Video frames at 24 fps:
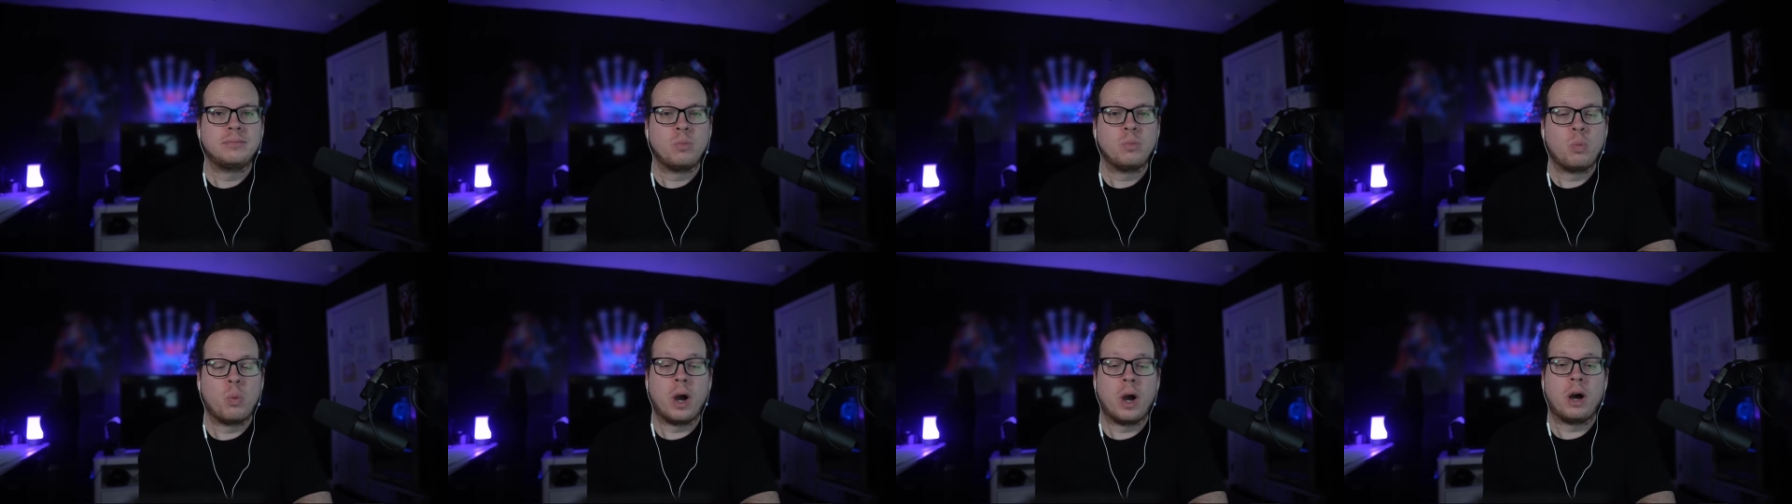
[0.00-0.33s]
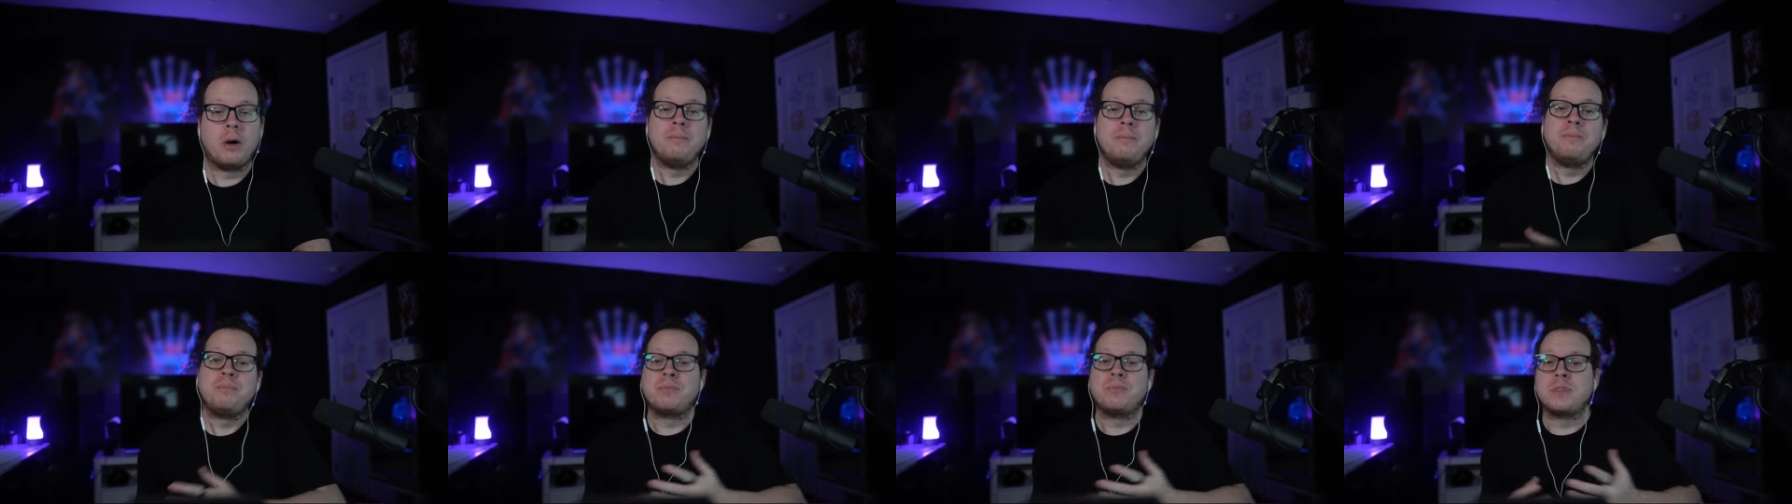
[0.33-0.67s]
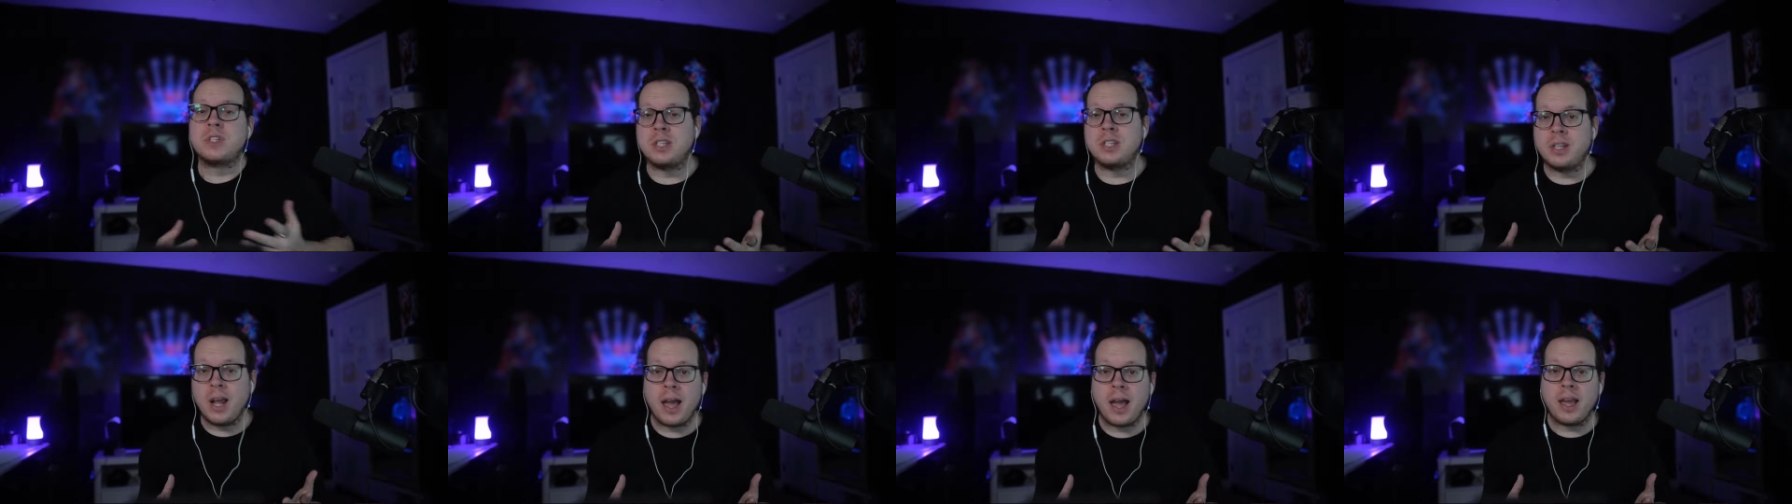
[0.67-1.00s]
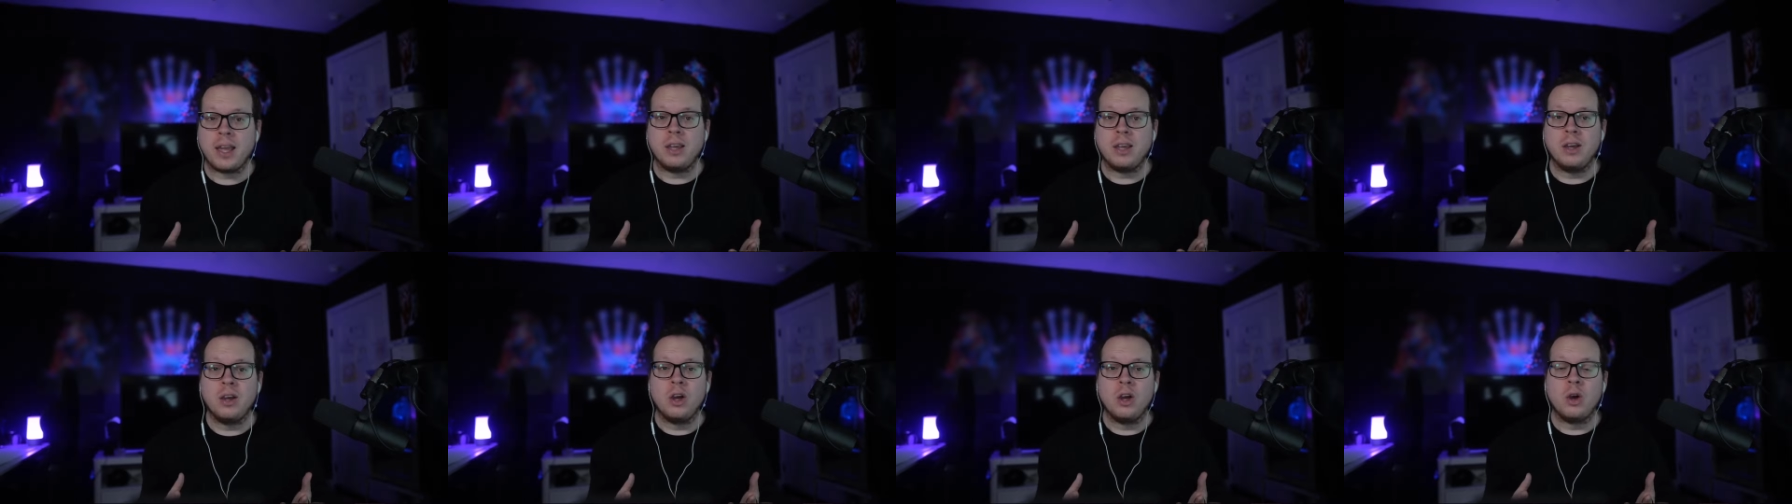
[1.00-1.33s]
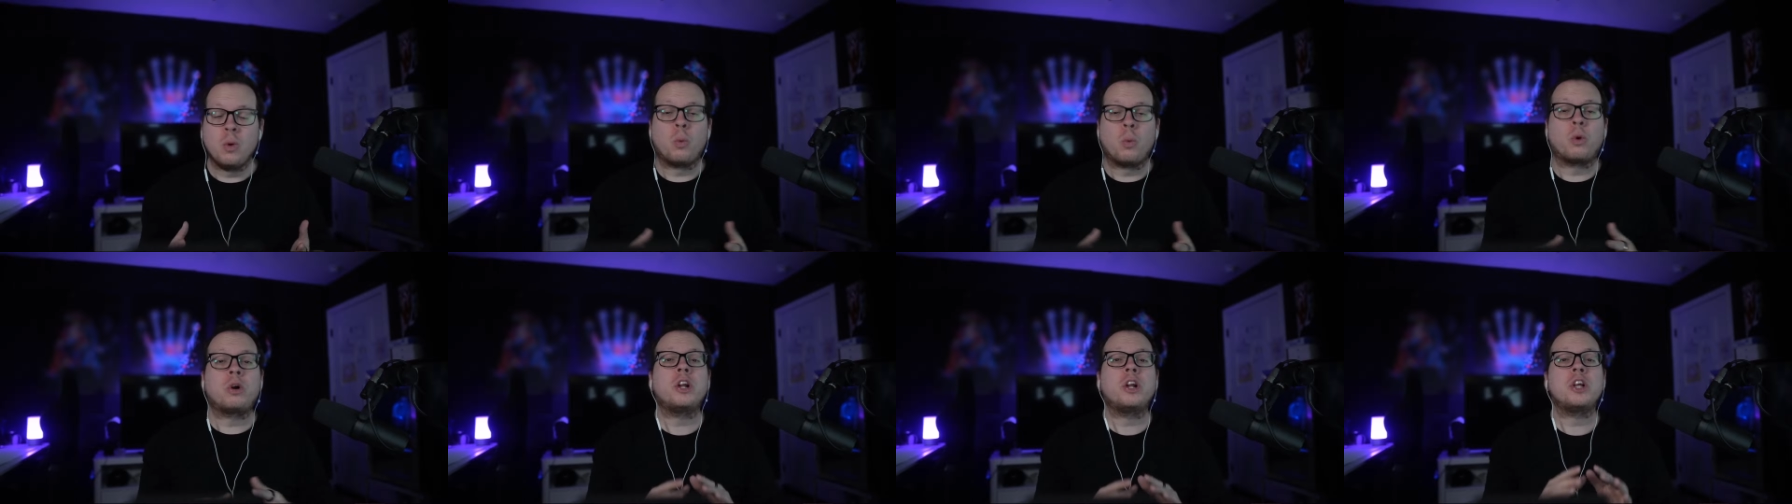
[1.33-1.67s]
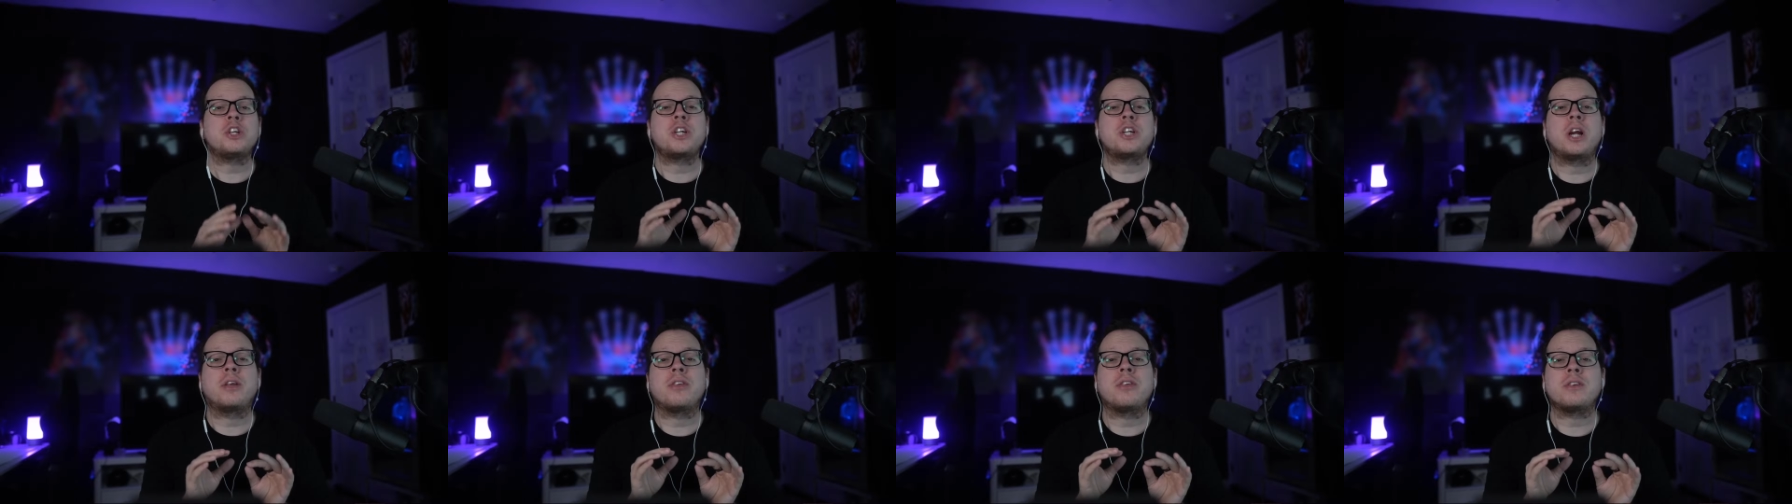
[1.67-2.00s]
Well, today, we're gonna
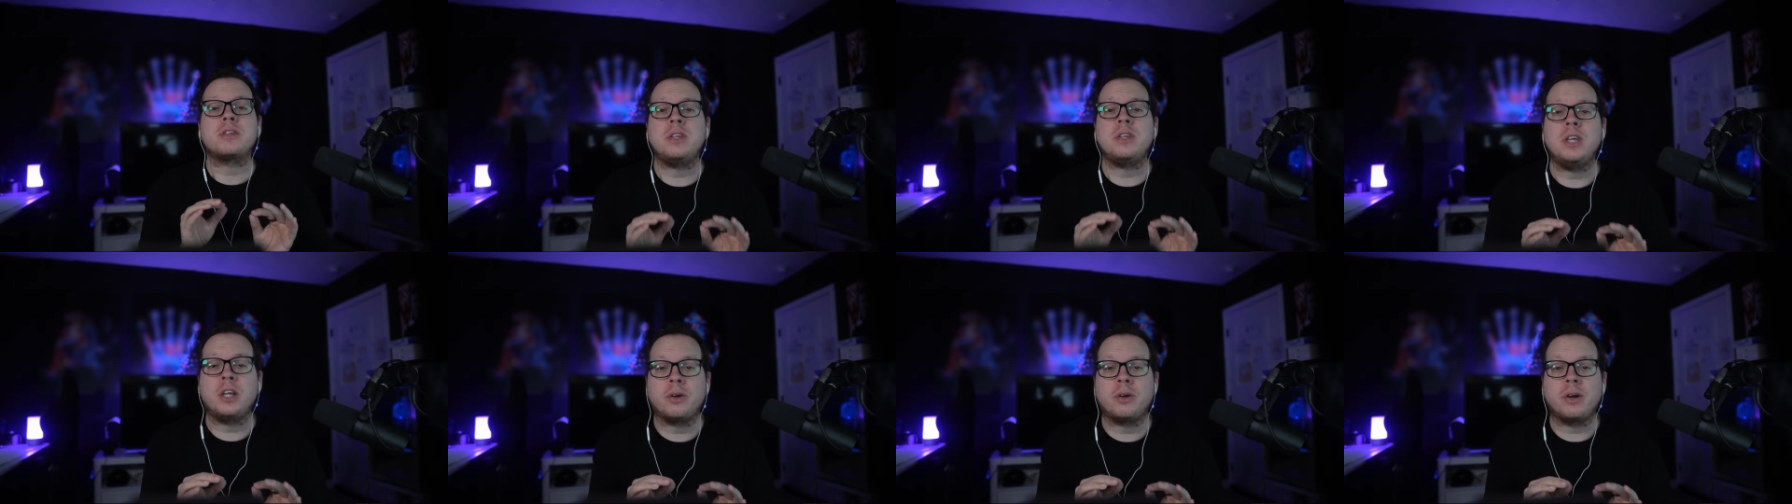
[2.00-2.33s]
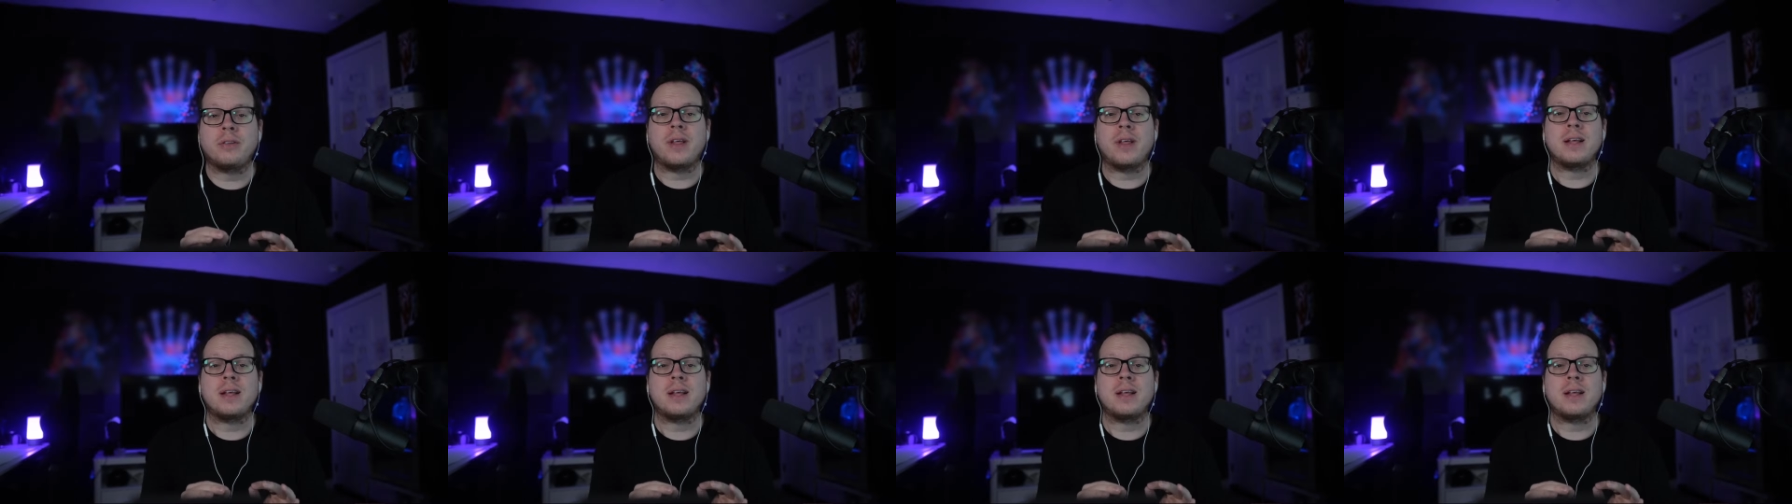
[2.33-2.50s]
share the secret